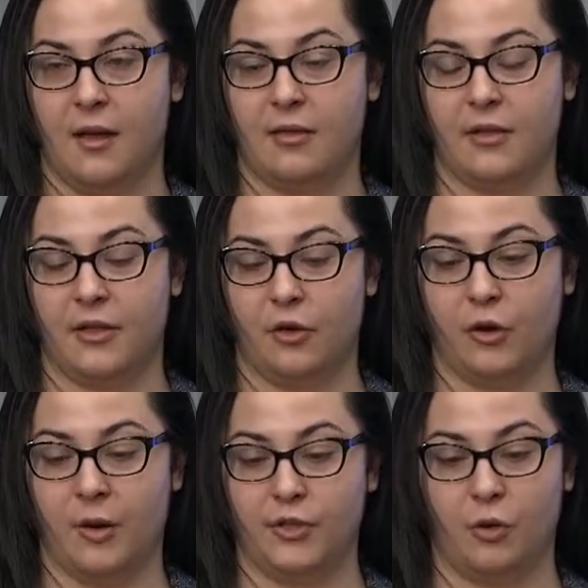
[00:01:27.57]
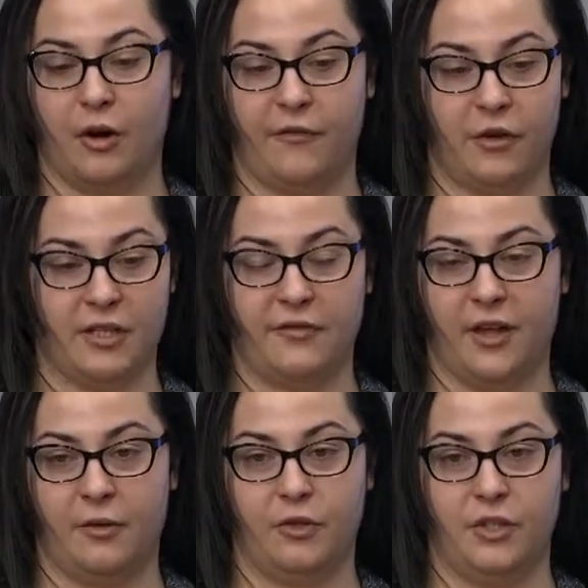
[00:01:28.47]
and then they'll come to our first
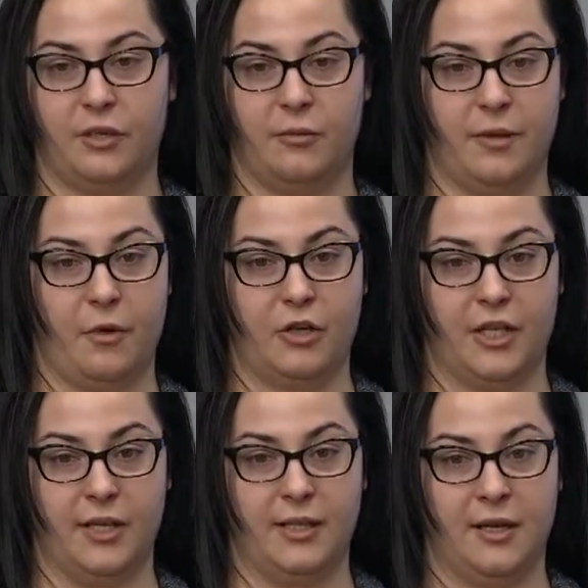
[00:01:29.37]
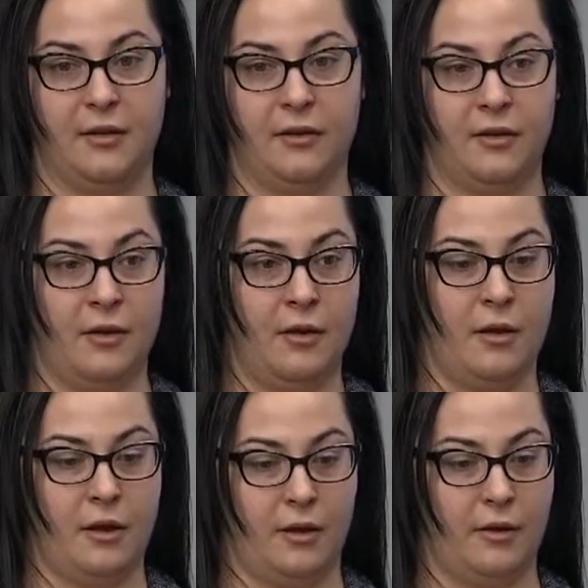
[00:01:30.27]
event, which is going to be March 18th
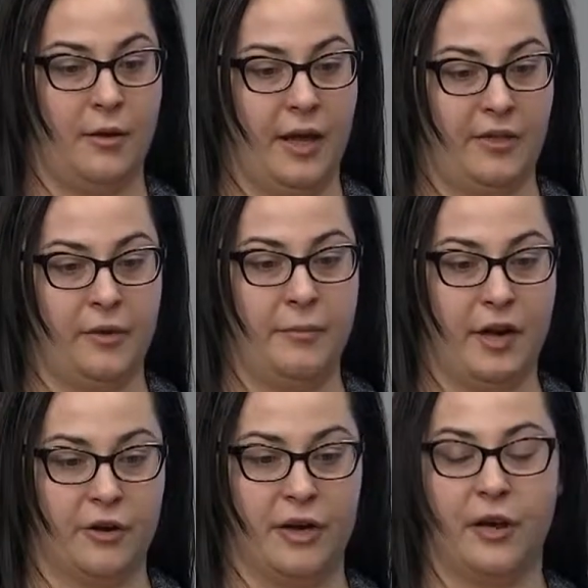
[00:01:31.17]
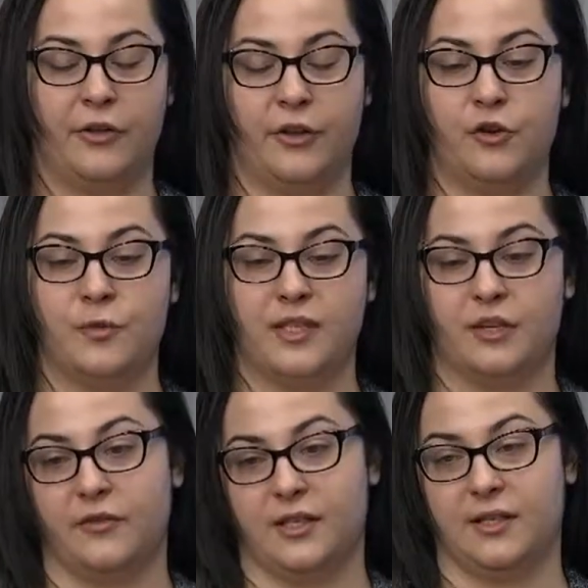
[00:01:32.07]
uh, at the Meriden Health and Human
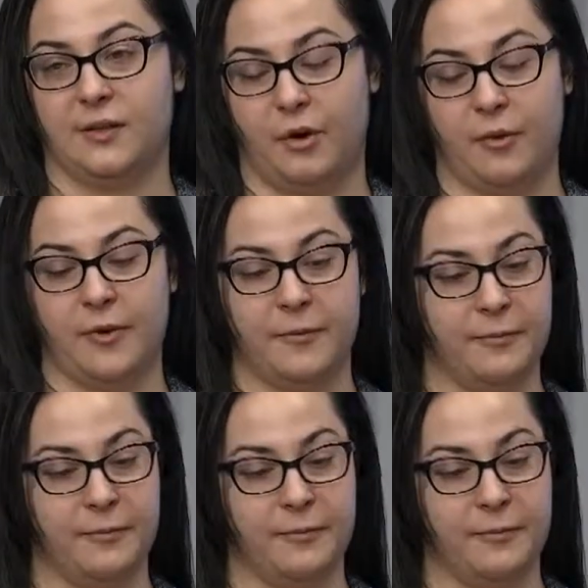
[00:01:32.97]
Services Department.